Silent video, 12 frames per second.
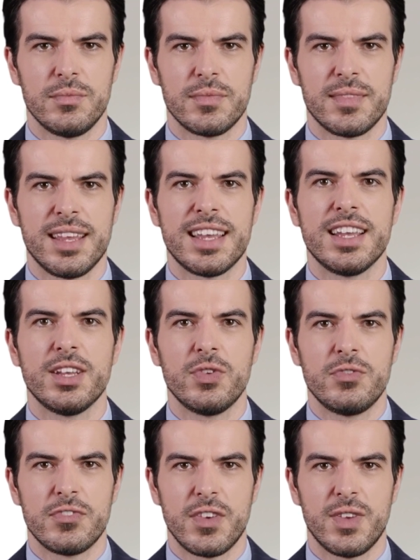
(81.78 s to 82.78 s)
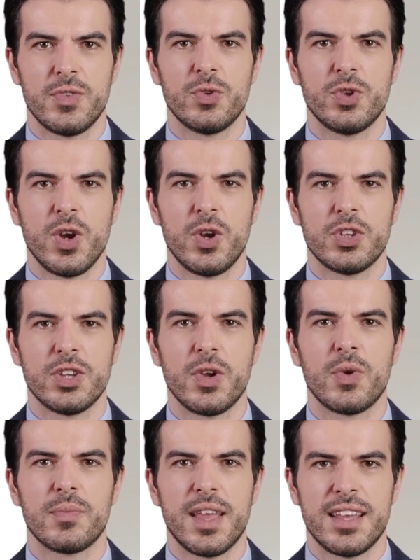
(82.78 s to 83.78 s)
Leaving your phone charging
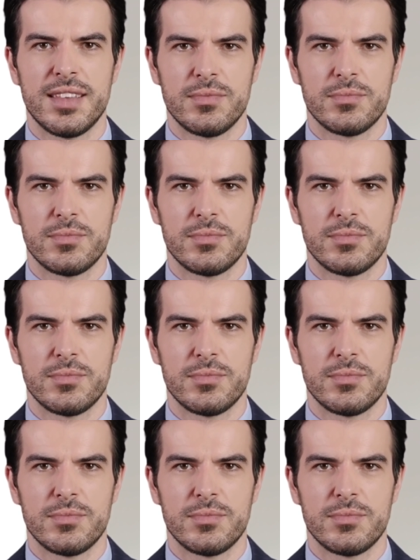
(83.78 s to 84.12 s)
all night.